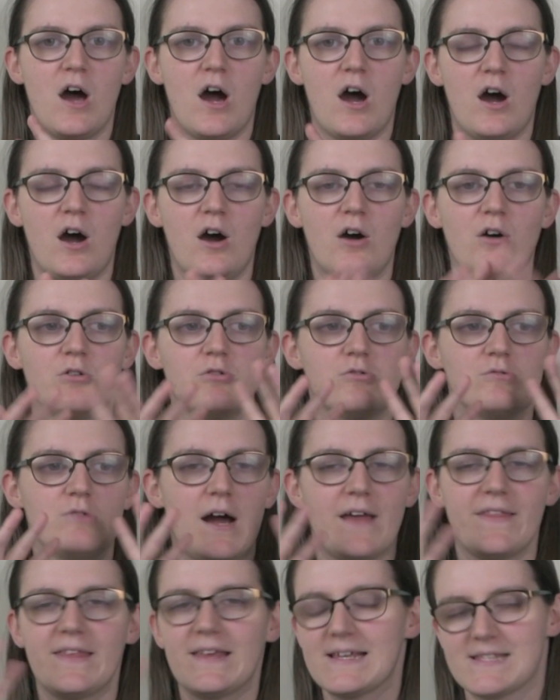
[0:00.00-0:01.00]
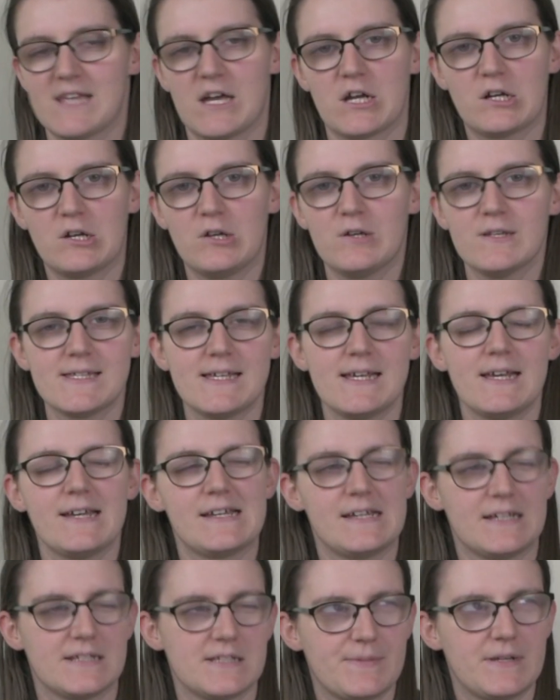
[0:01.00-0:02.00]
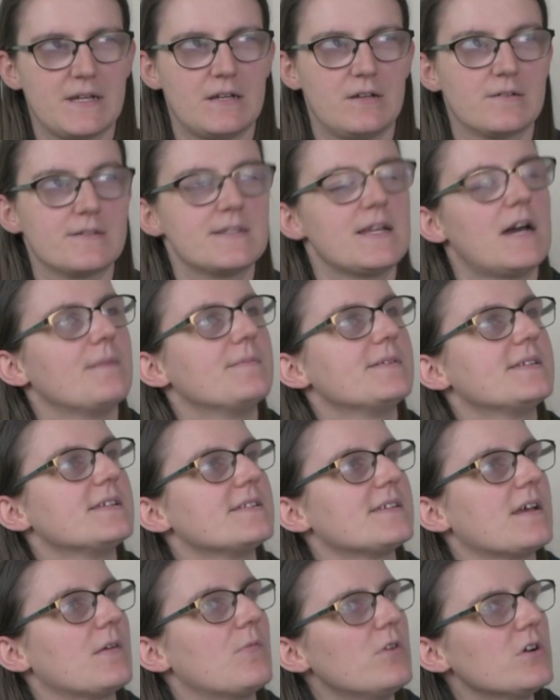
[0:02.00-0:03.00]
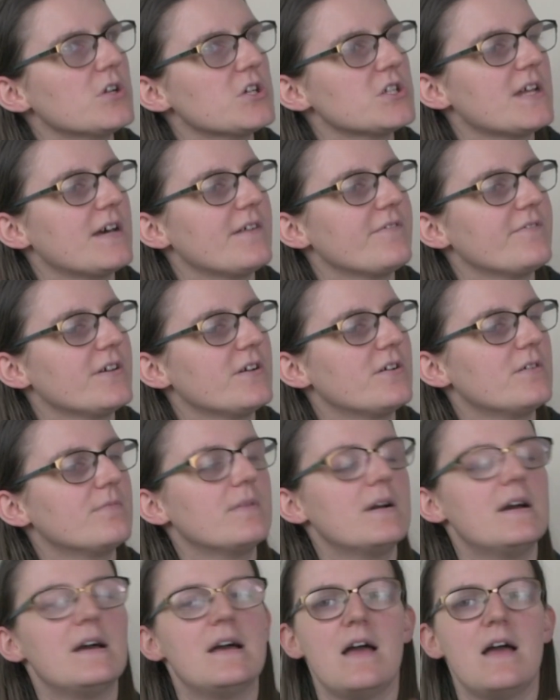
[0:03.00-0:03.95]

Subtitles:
a whole, I think it's her closet, it's been a long time since I watched that film,